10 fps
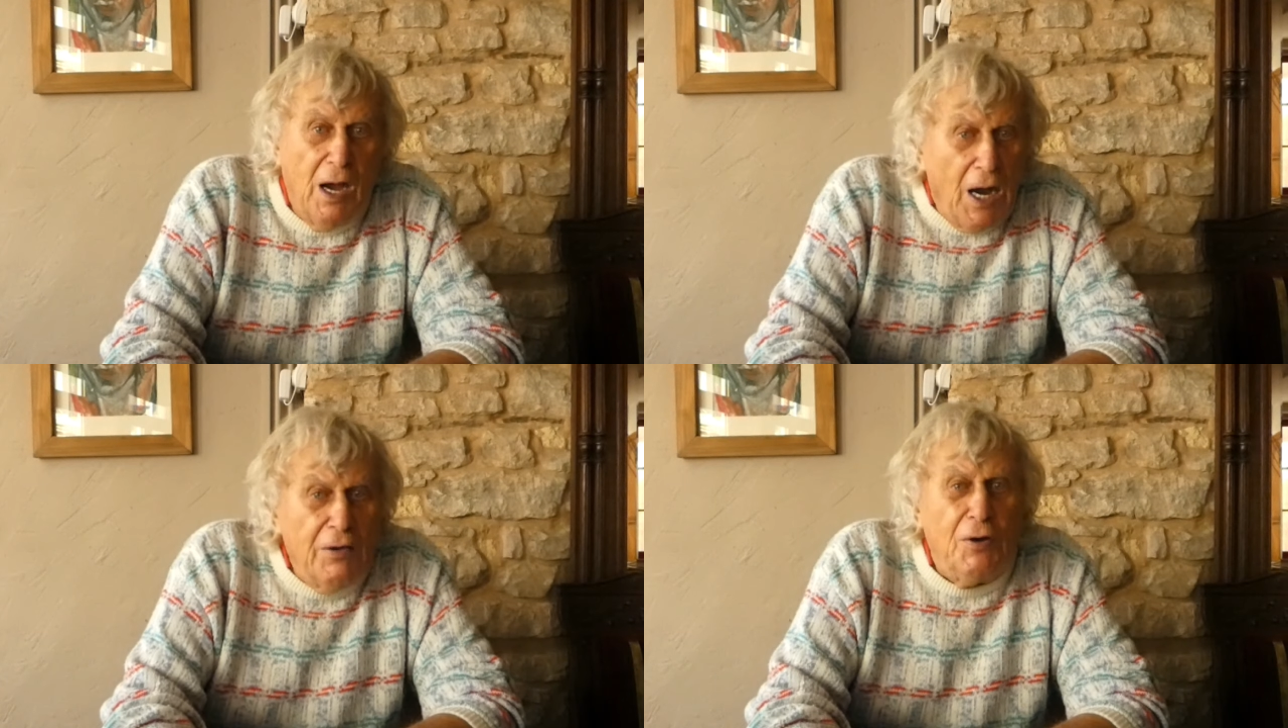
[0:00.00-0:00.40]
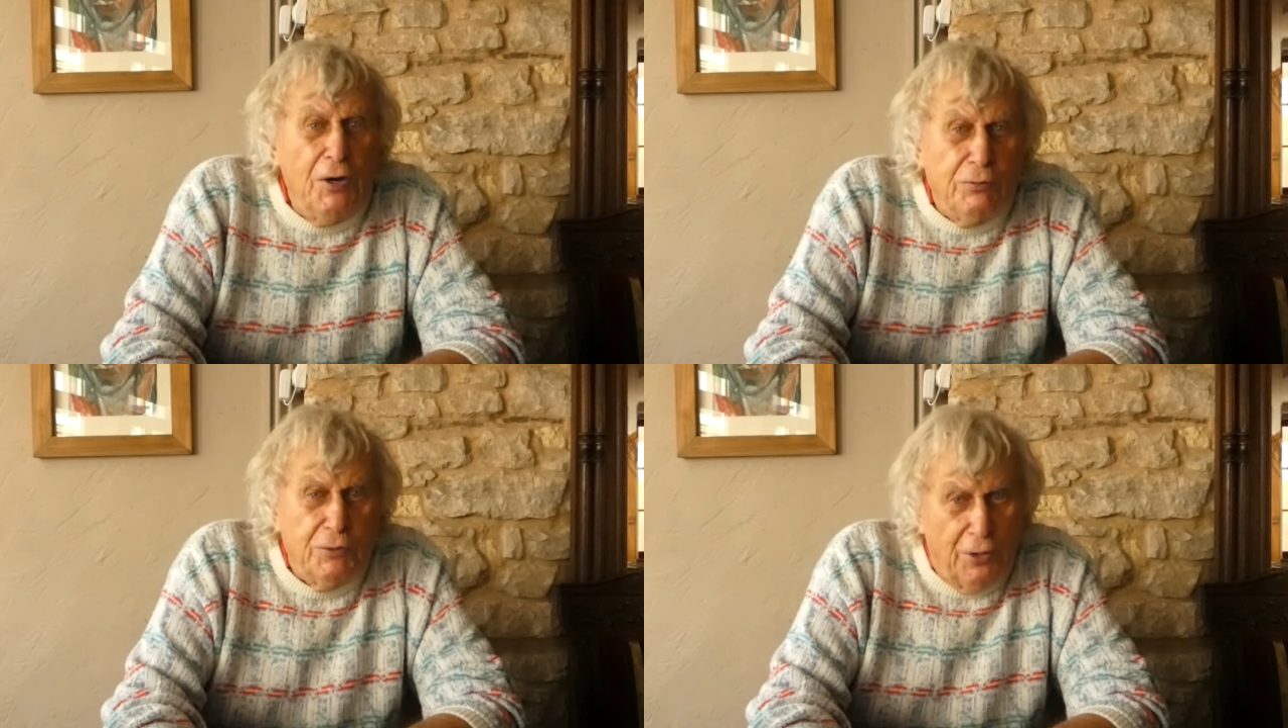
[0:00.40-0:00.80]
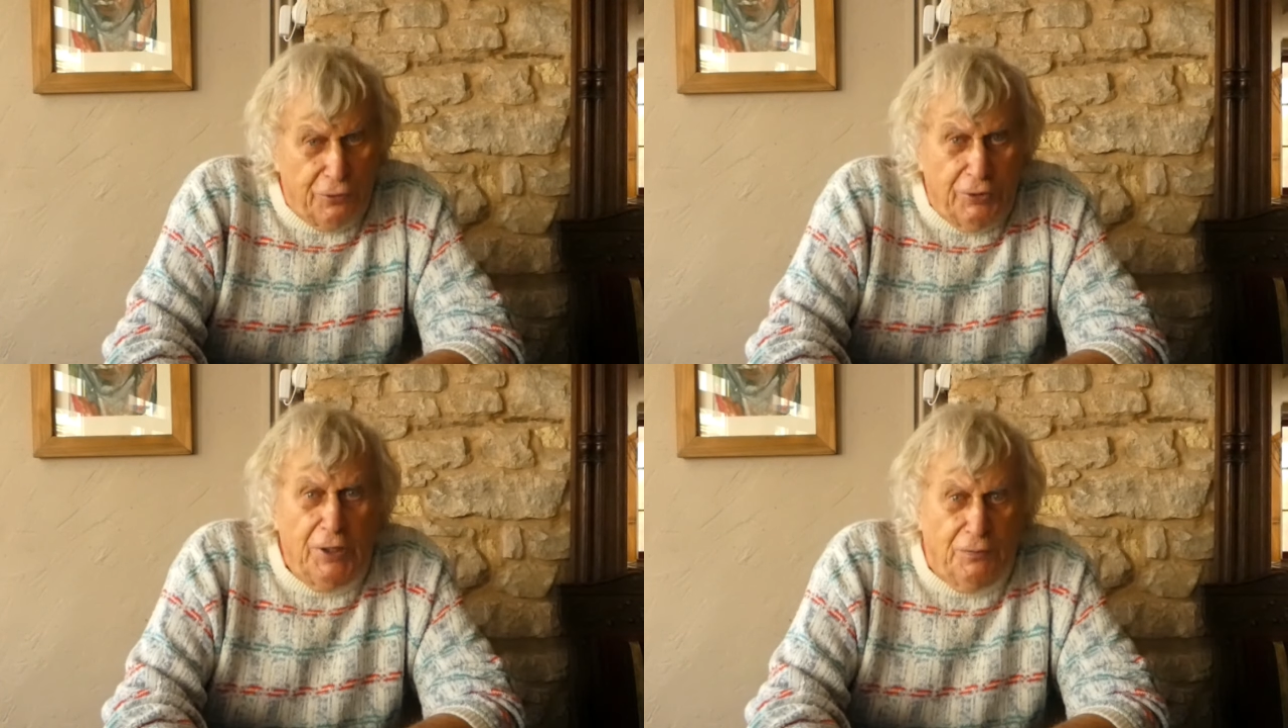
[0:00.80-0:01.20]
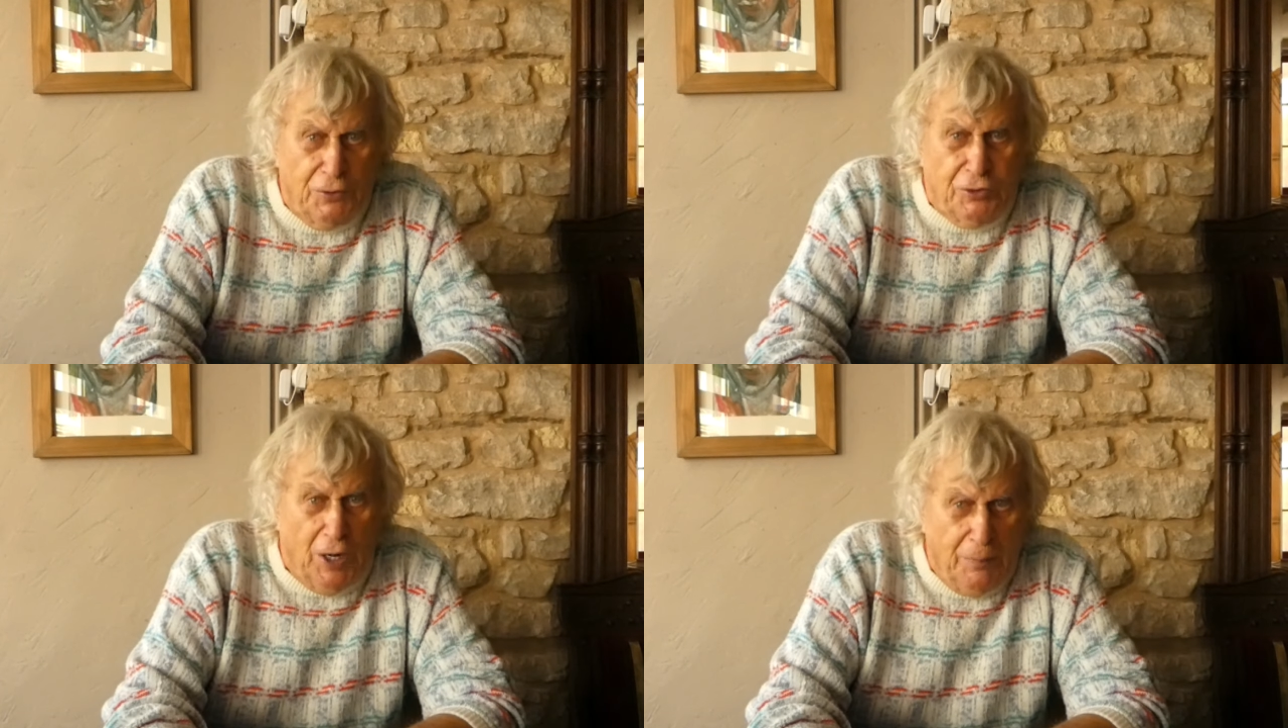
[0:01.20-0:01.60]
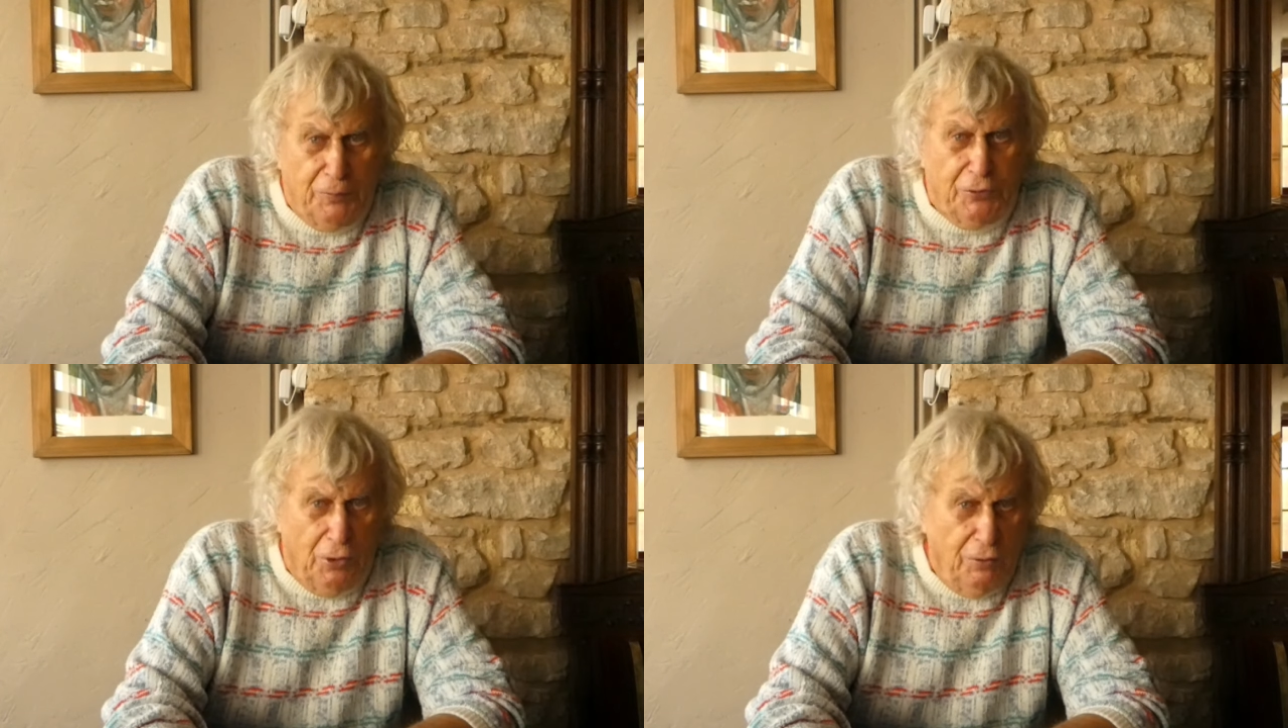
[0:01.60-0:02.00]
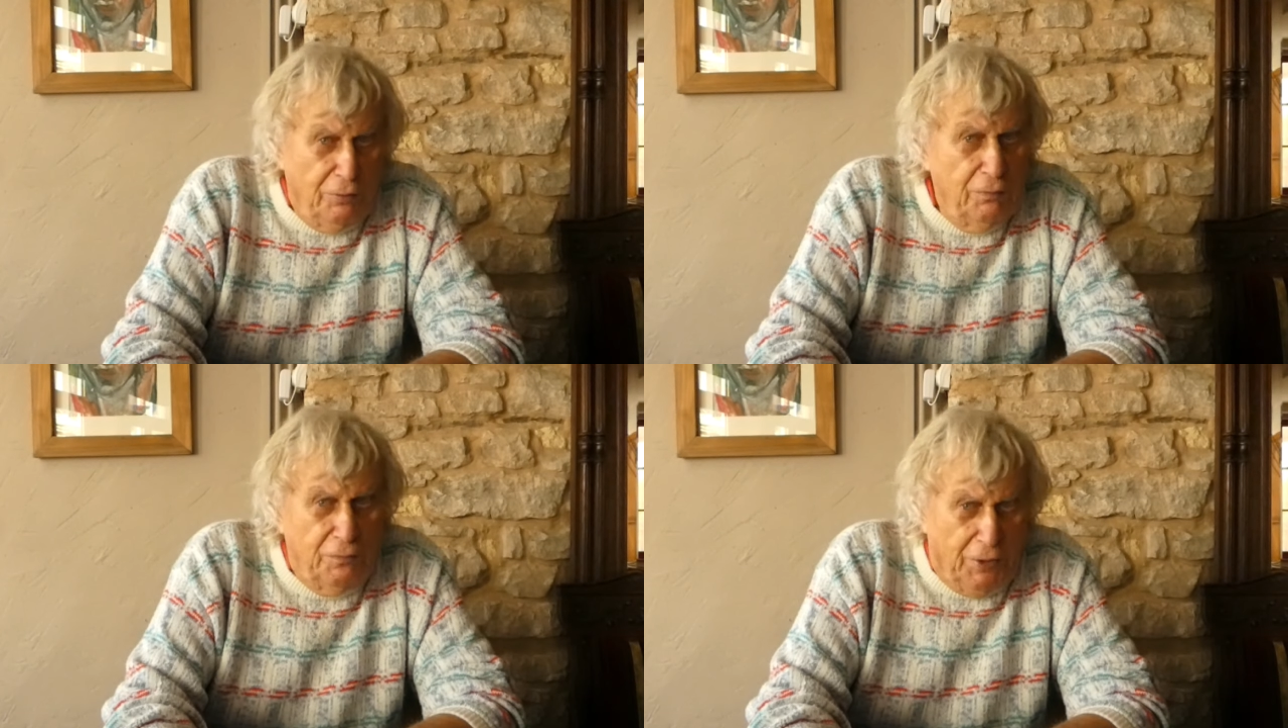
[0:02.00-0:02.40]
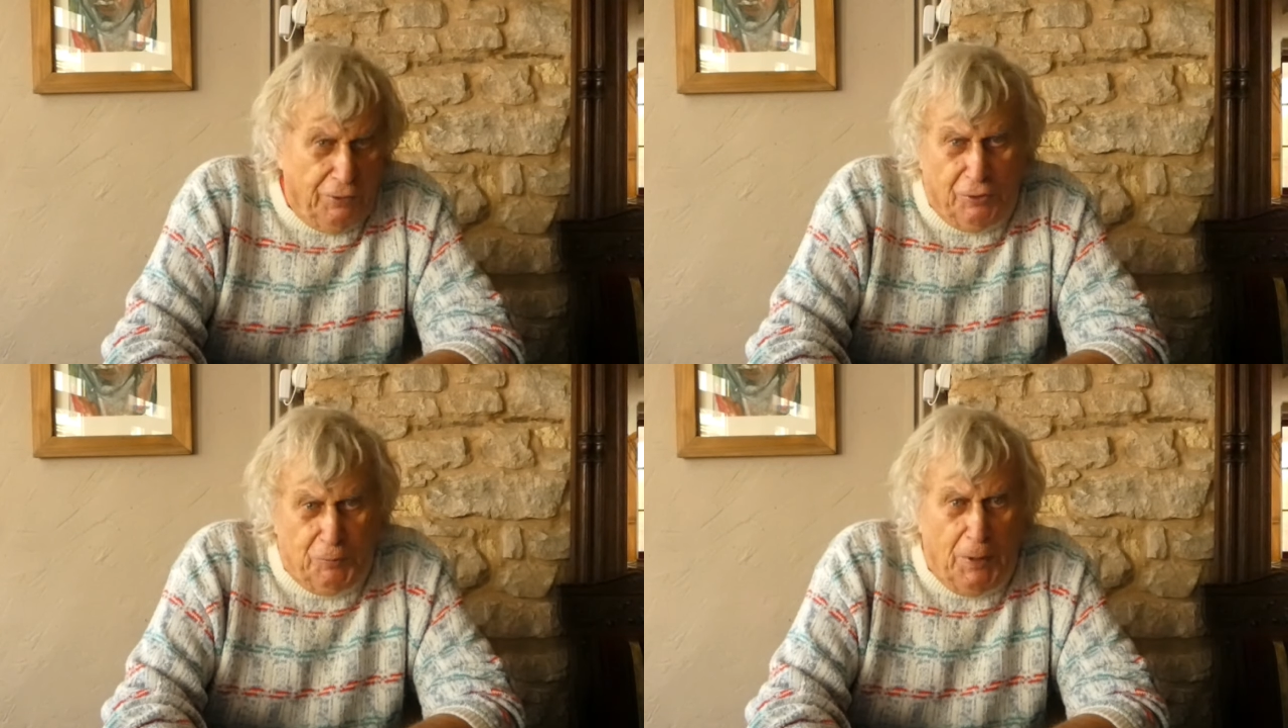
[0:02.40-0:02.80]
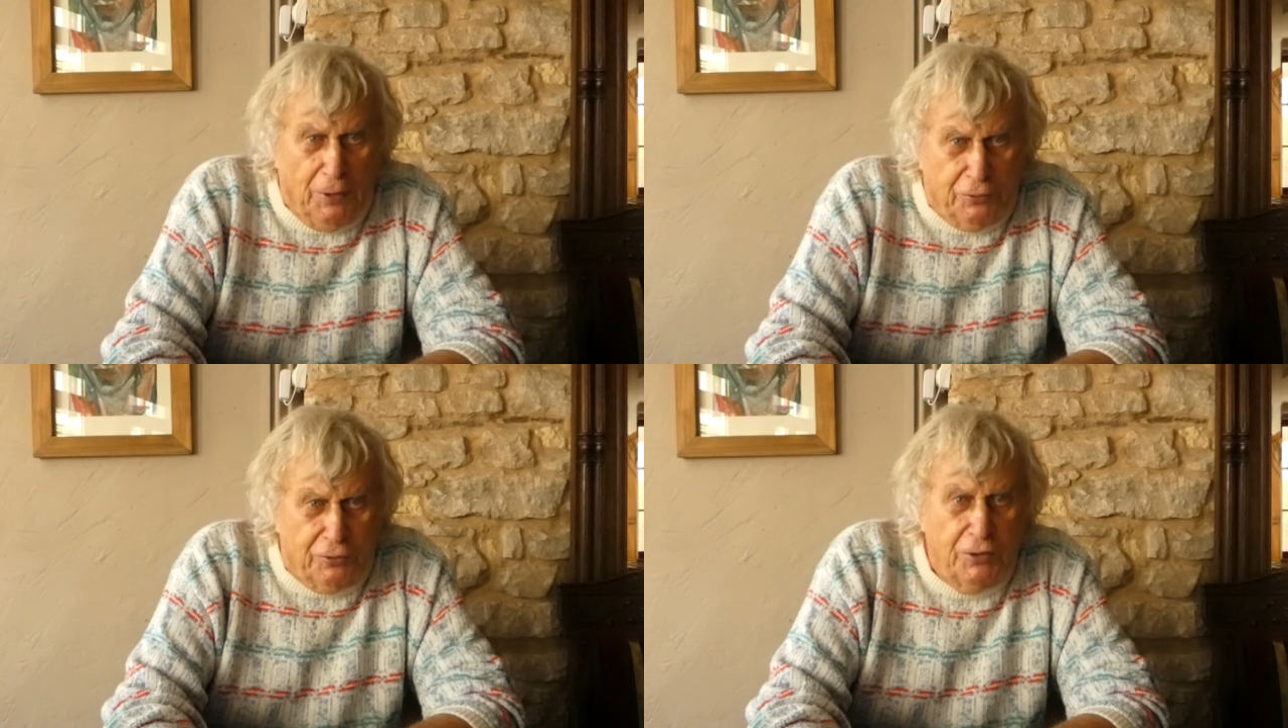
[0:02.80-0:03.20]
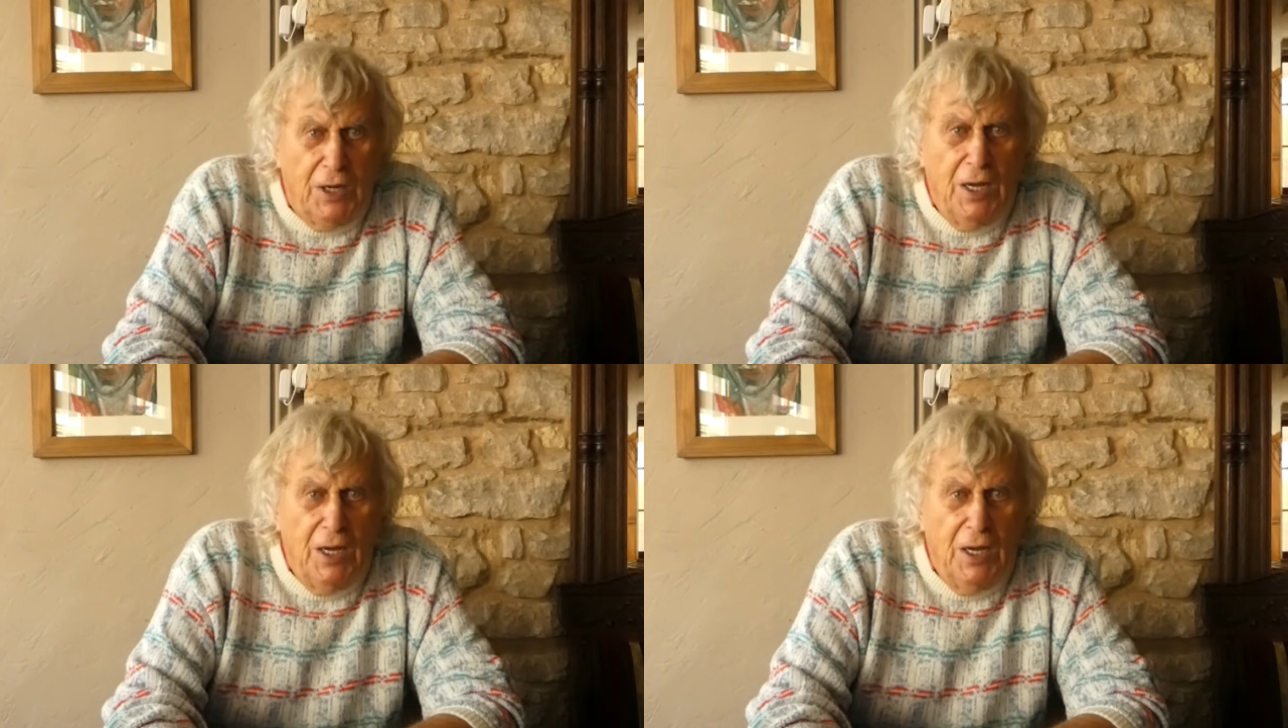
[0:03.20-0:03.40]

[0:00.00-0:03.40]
I've owned 3 of the types on various boats.